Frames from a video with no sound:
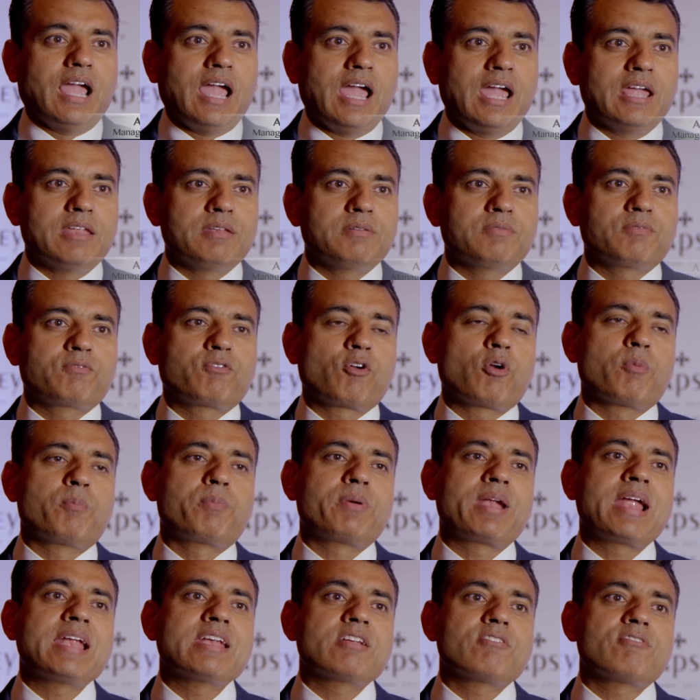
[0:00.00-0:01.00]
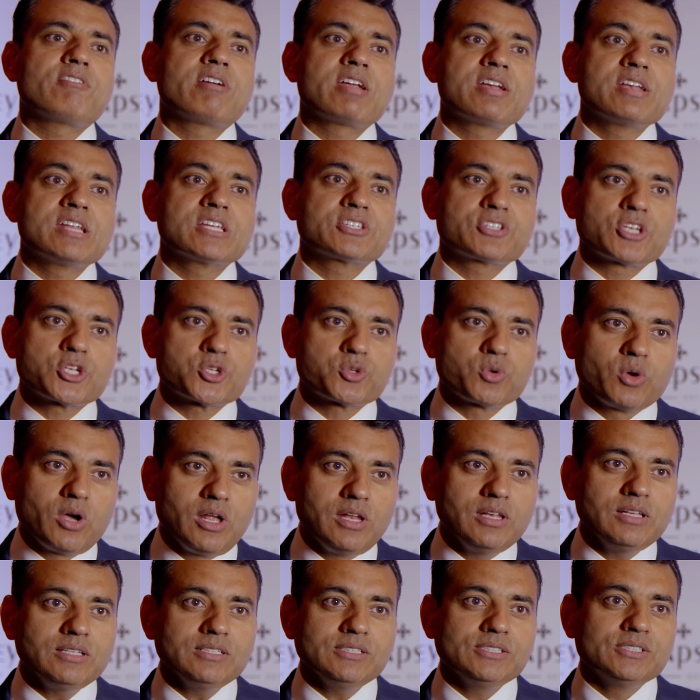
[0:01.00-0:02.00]
and for brand awareness as
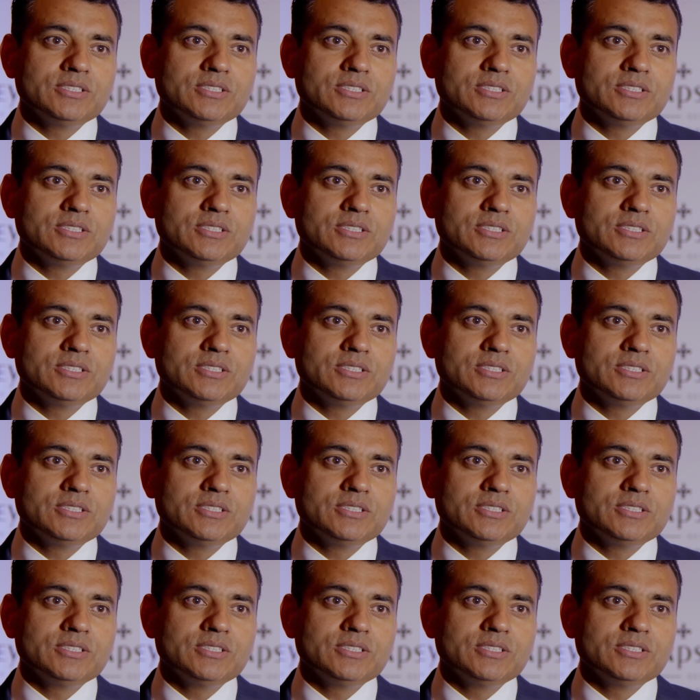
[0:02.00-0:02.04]
well.